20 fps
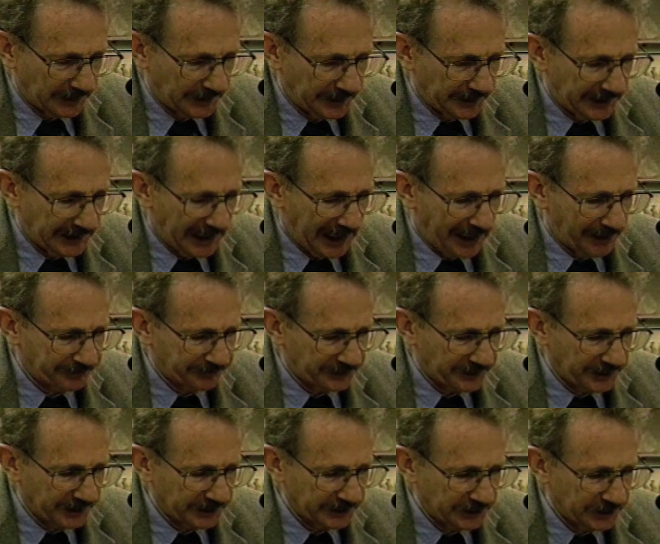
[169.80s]
the
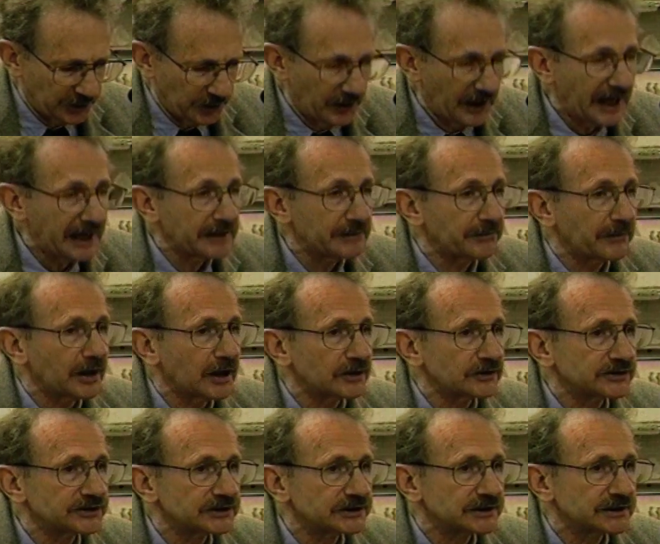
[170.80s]
opera you hate
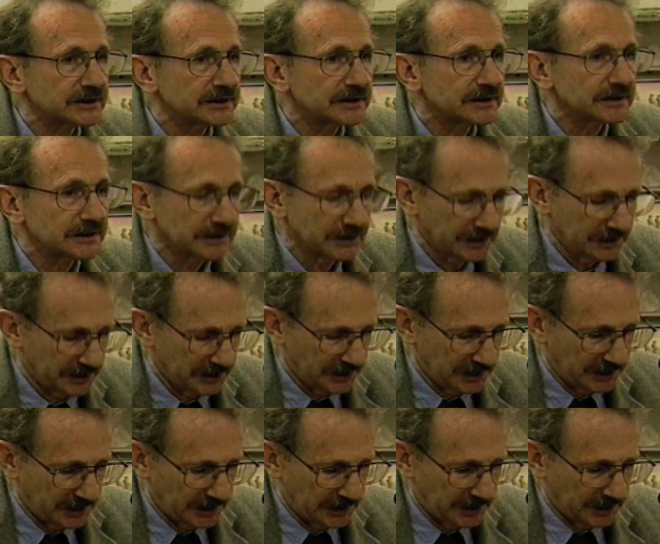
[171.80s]
most,
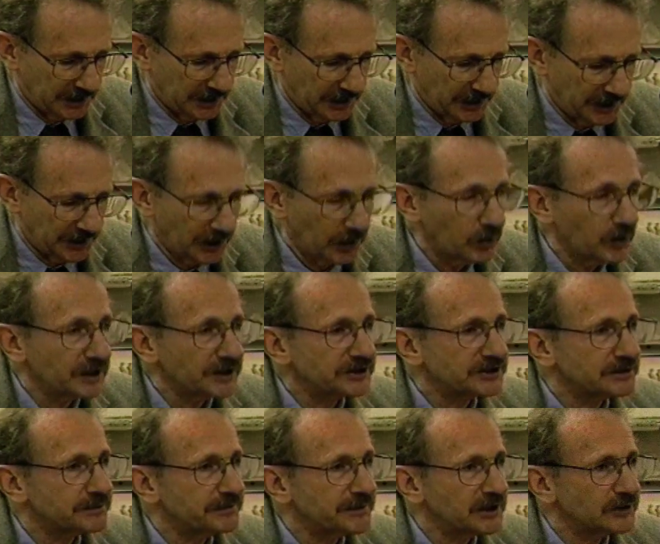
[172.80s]
the
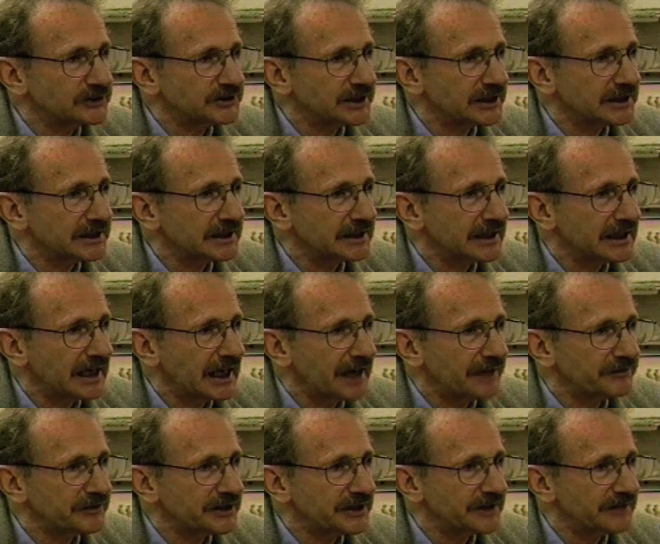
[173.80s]
worst music
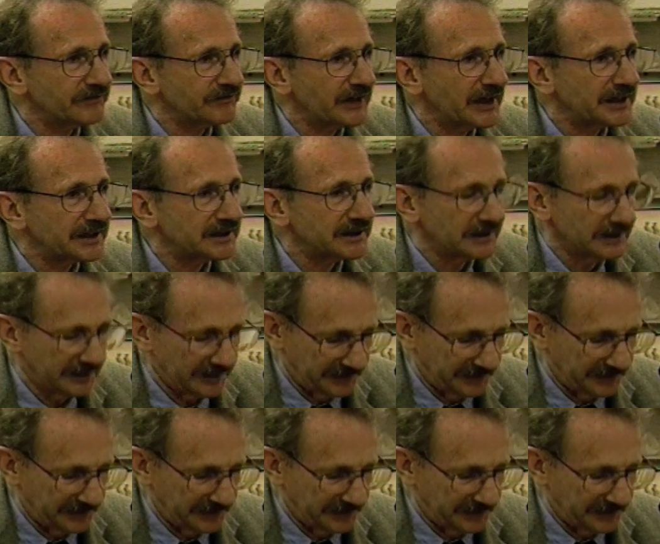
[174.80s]
ever invented.